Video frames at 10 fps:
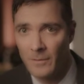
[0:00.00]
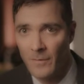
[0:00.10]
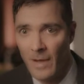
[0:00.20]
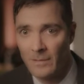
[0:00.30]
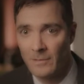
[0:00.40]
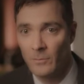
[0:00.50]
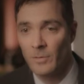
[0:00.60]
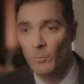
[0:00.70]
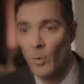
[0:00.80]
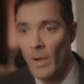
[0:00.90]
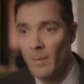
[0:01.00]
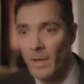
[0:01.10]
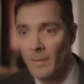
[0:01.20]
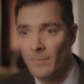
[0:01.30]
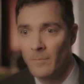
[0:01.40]
In fact, losing more weight
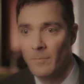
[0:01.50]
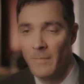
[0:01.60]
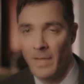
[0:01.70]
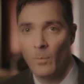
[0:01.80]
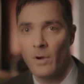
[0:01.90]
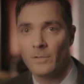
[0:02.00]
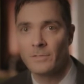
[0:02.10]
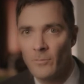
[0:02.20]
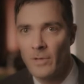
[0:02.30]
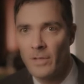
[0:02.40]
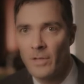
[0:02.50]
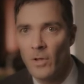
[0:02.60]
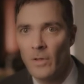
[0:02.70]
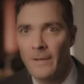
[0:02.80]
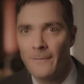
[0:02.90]
might make it worse. Really, the
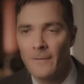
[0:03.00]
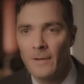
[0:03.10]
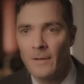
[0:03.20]
only